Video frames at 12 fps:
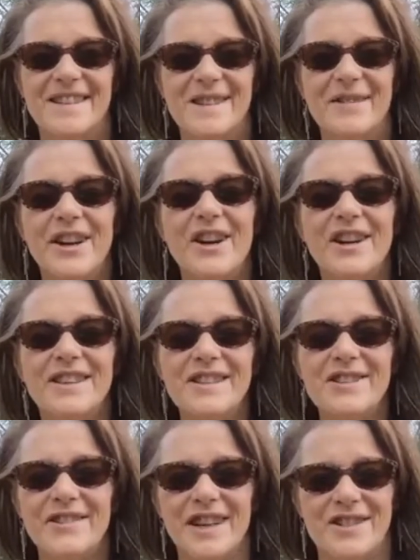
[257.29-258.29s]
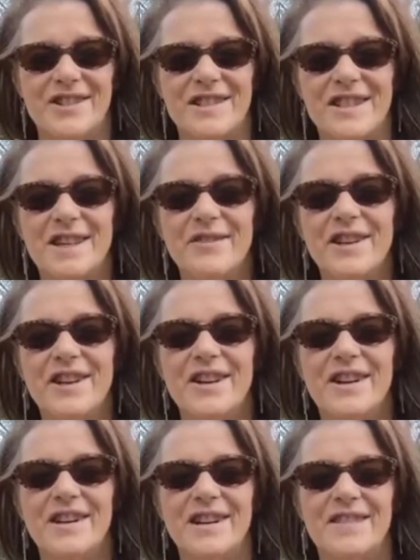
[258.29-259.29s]
So we call in directions. Here we
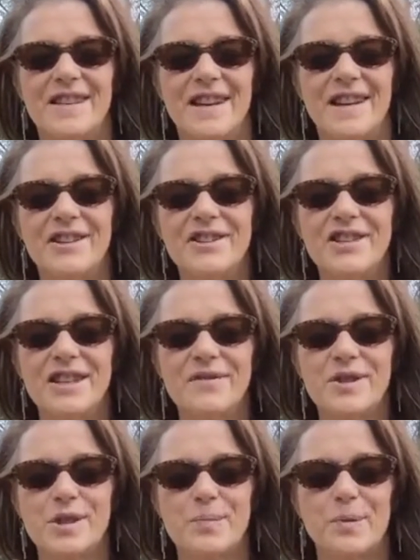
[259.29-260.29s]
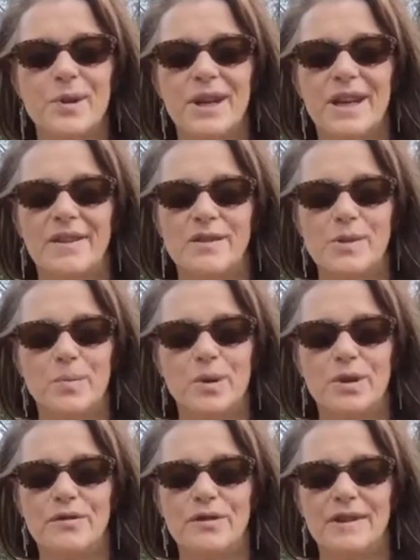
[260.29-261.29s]
are in the energy of spring on this
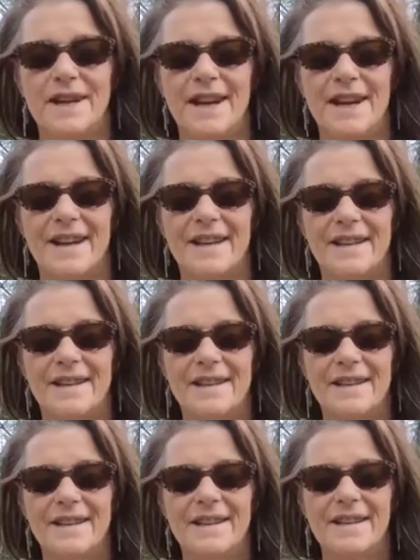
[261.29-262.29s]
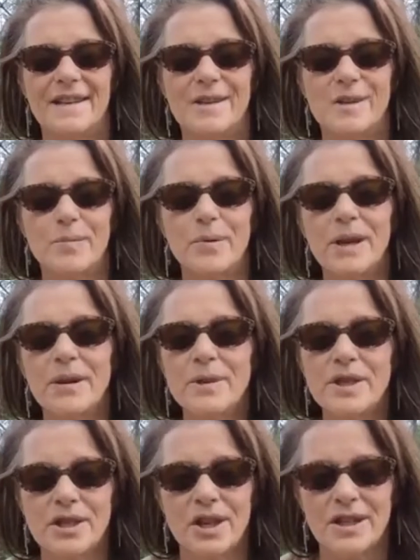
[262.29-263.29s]
beautiful day. Spring,
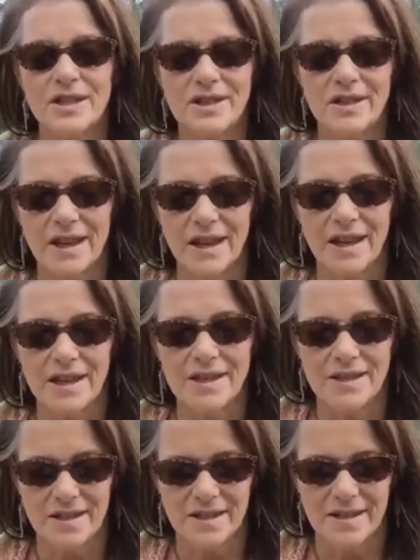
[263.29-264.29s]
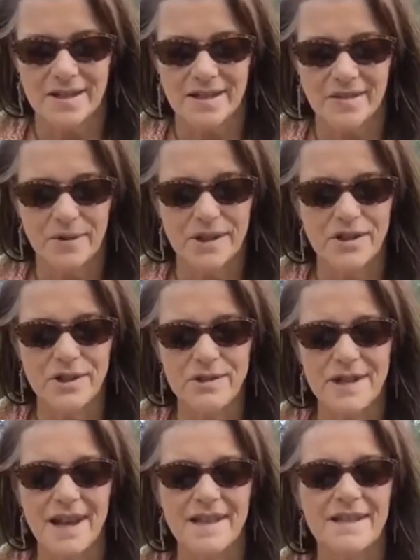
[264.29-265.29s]
we start into the east, where new
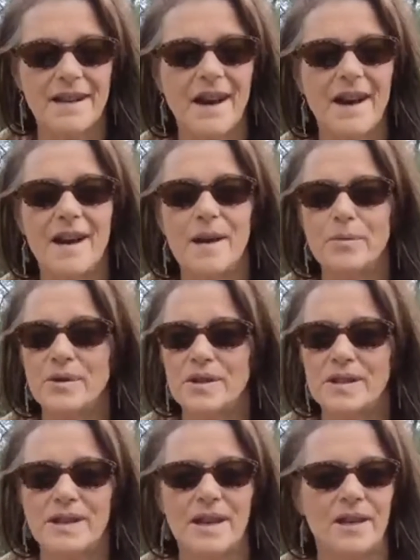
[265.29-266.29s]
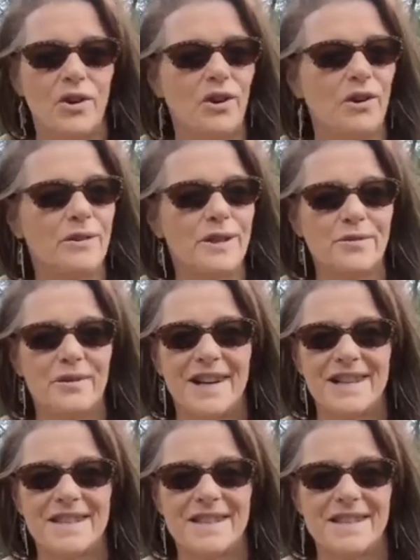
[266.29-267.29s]
days come, where the sun always
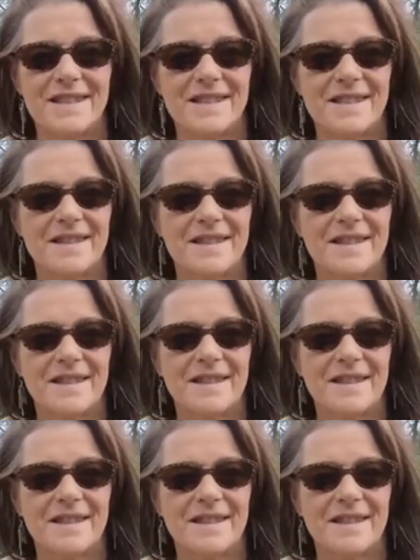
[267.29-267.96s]
rises.